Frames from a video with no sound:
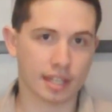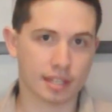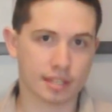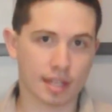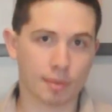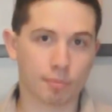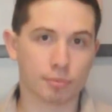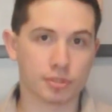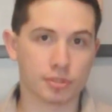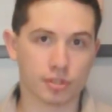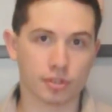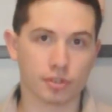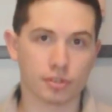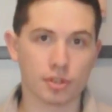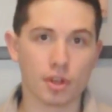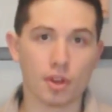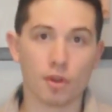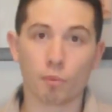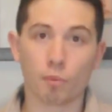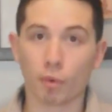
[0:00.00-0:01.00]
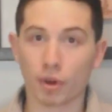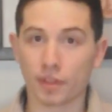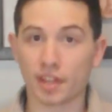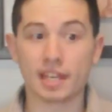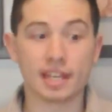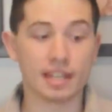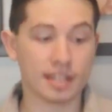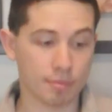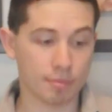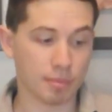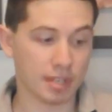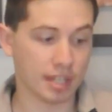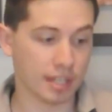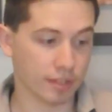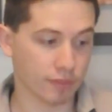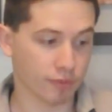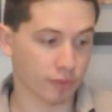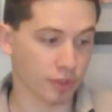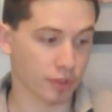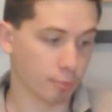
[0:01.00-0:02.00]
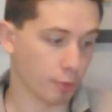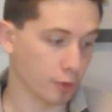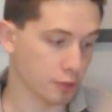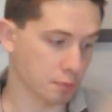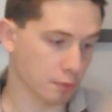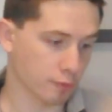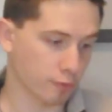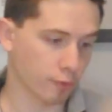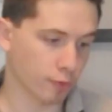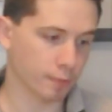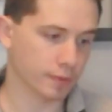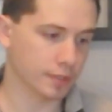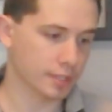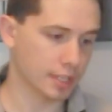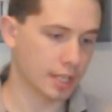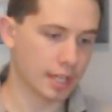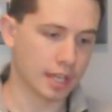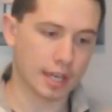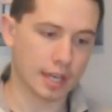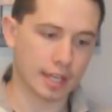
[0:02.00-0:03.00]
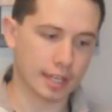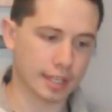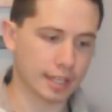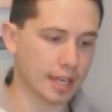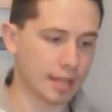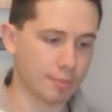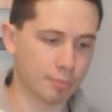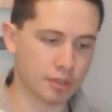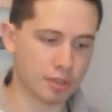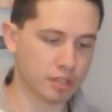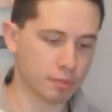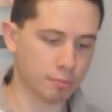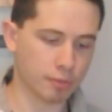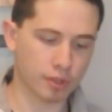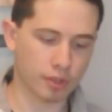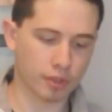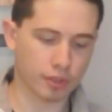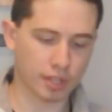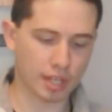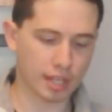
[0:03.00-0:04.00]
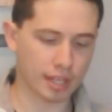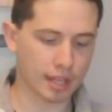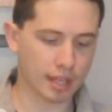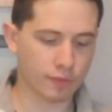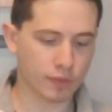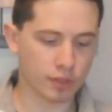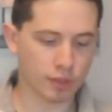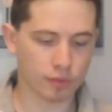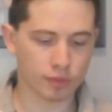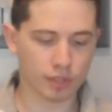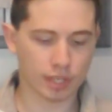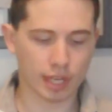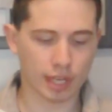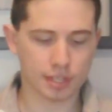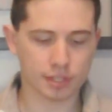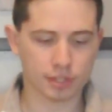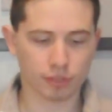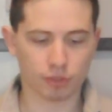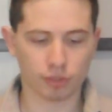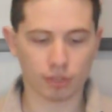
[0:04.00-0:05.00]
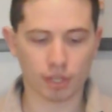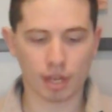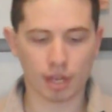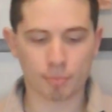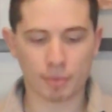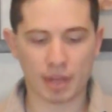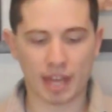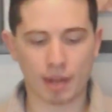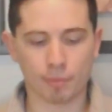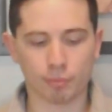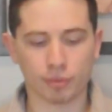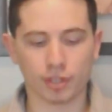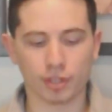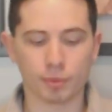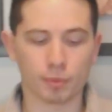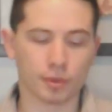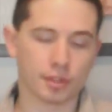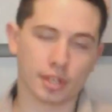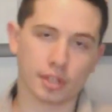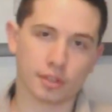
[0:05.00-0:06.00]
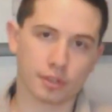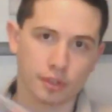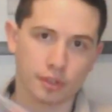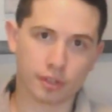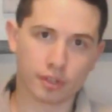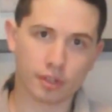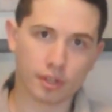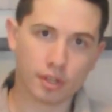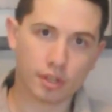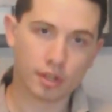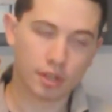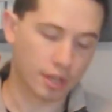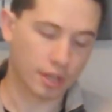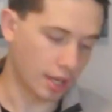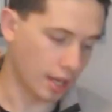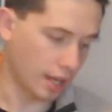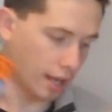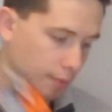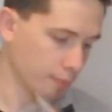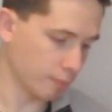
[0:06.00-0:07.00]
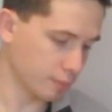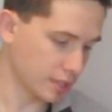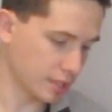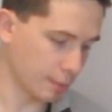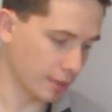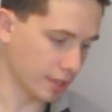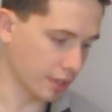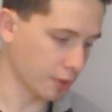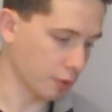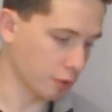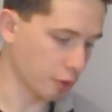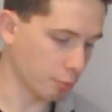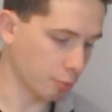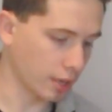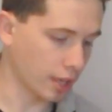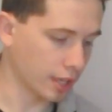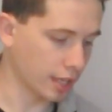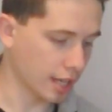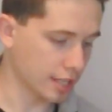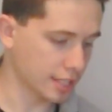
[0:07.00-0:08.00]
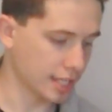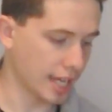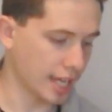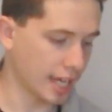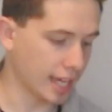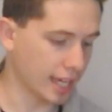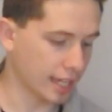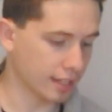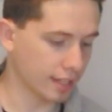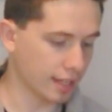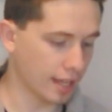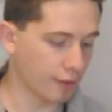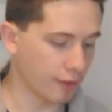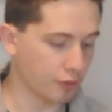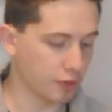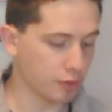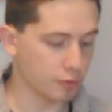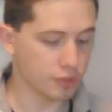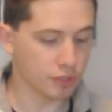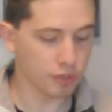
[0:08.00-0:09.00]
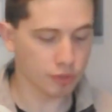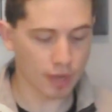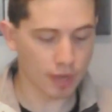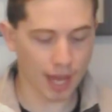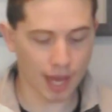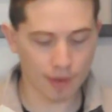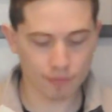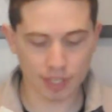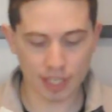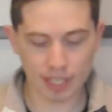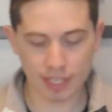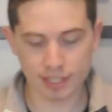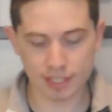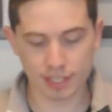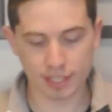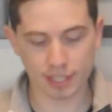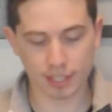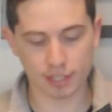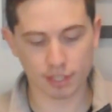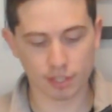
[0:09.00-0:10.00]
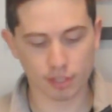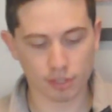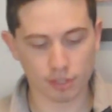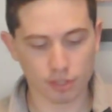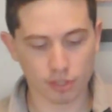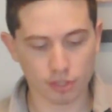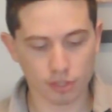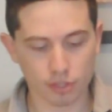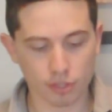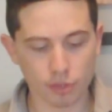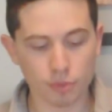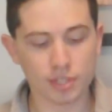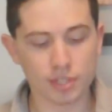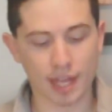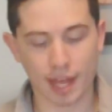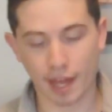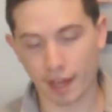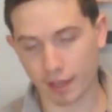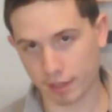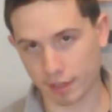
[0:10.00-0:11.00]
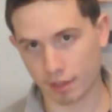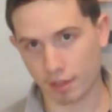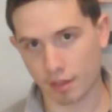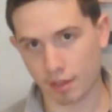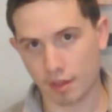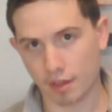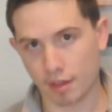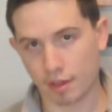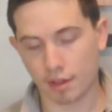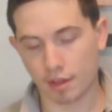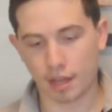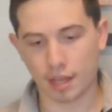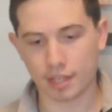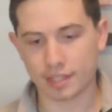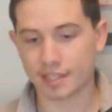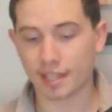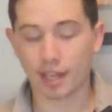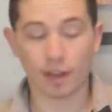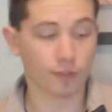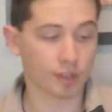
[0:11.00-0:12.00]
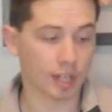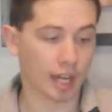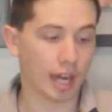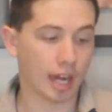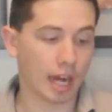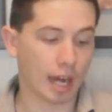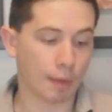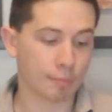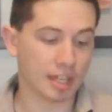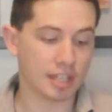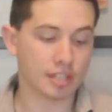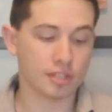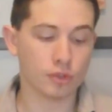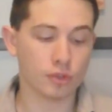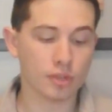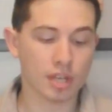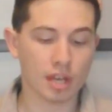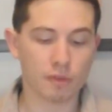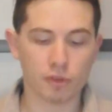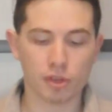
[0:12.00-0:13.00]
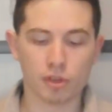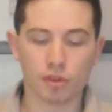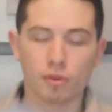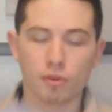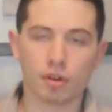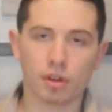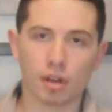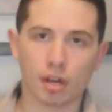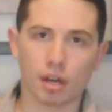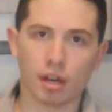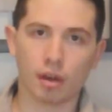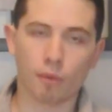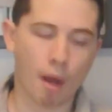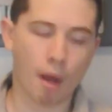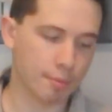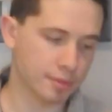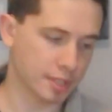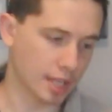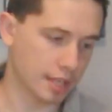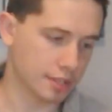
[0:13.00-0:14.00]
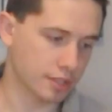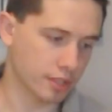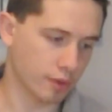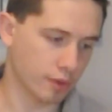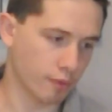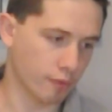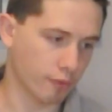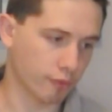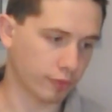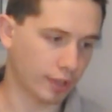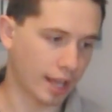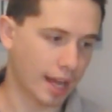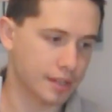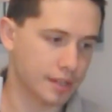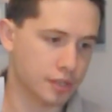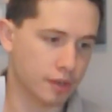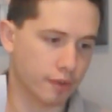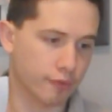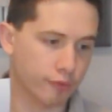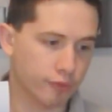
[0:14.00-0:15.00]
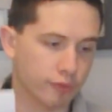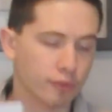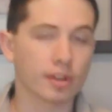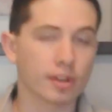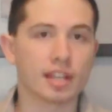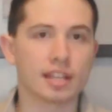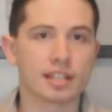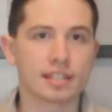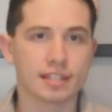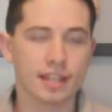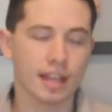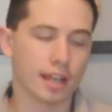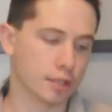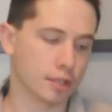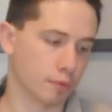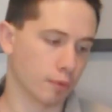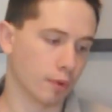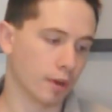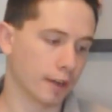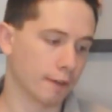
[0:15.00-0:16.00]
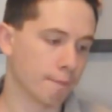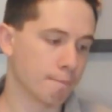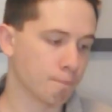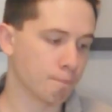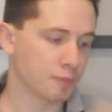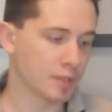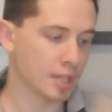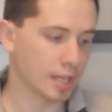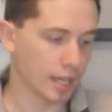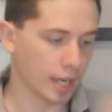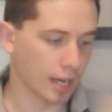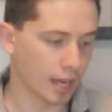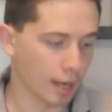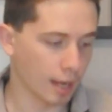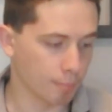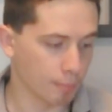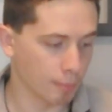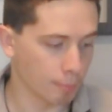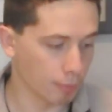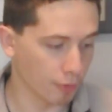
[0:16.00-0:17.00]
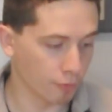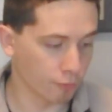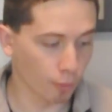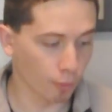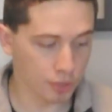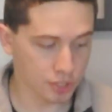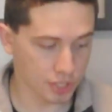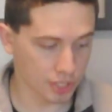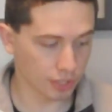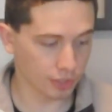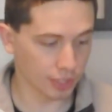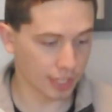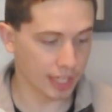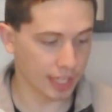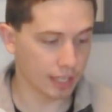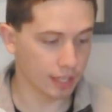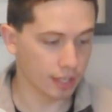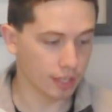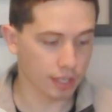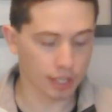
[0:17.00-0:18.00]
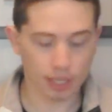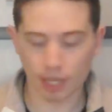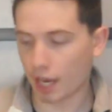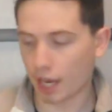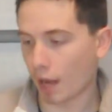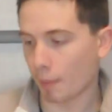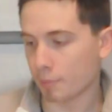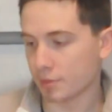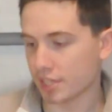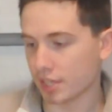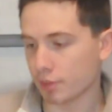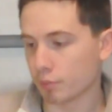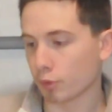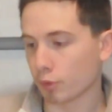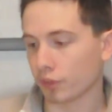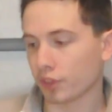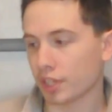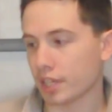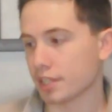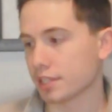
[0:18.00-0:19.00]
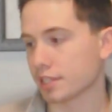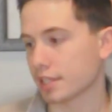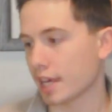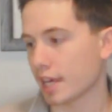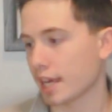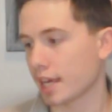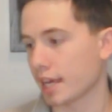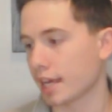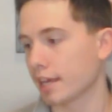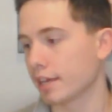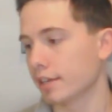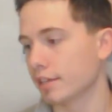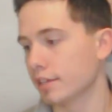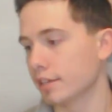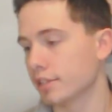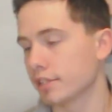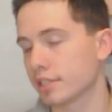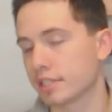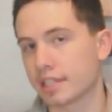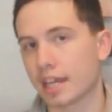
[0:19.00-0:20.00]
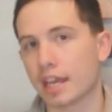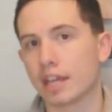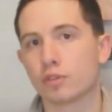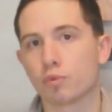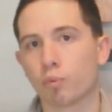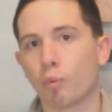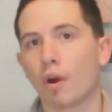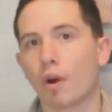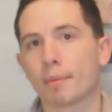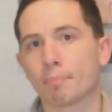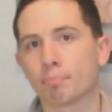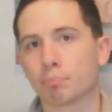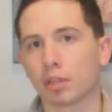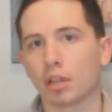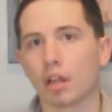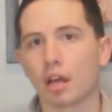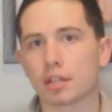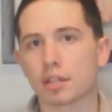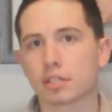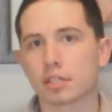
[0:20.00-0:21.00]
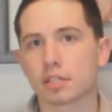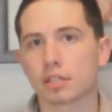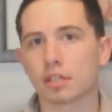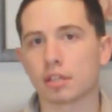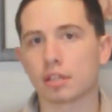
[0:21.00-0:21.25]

temperatures where they need to be for the most performance. And again, Mishimoto, they give you the nice little pamphlet with some of the other products, and if you do have an ECU tech, and instead of Cobb, they do give you a website to flash your free Stage 1. But fortunately, Cobb did release a Stage 1 Plus